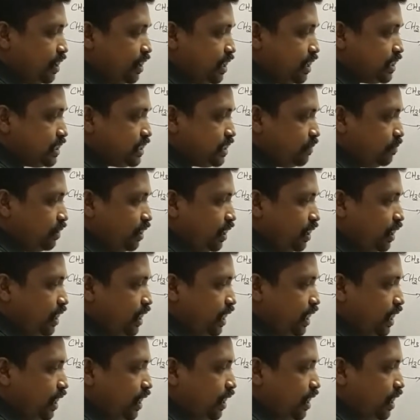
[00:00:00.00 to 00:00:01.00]
Similarly,
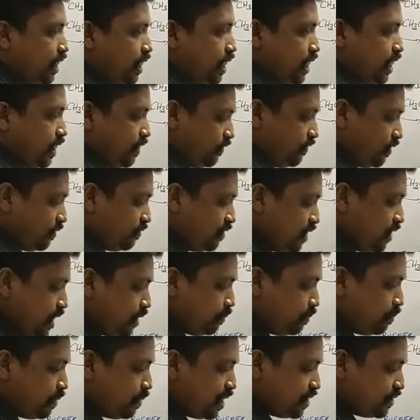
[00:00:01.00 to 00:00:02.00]
if a weak
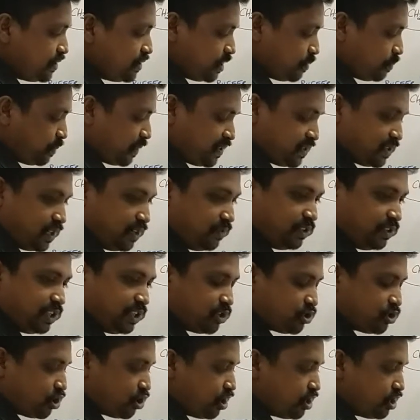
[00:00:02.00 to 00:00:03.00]
base is present with its
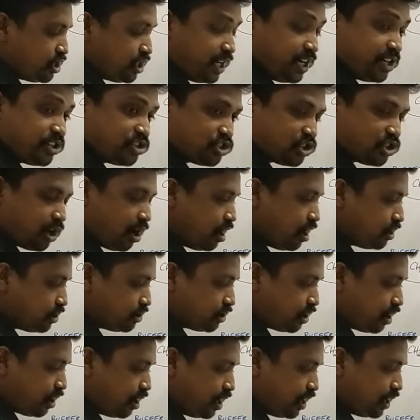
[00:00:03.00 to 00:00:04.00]
conjugate strong
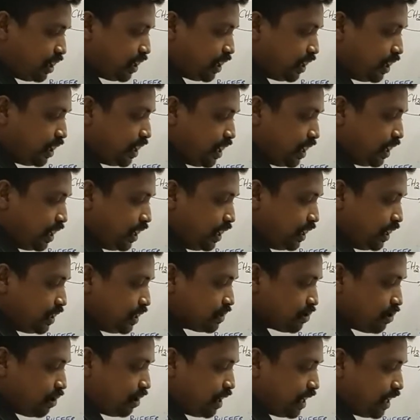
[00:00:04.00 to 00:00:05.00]
salt, it is
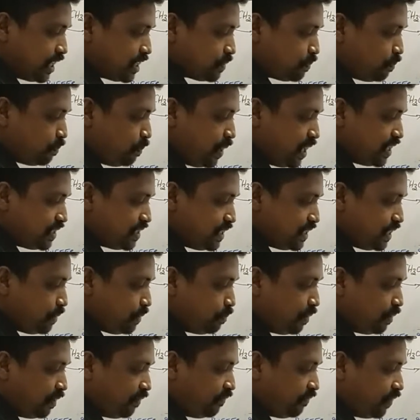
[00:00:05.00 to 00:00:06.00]
called as basic
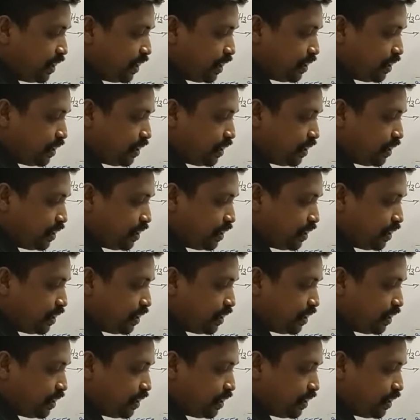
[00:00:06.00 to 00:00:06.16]
buffer.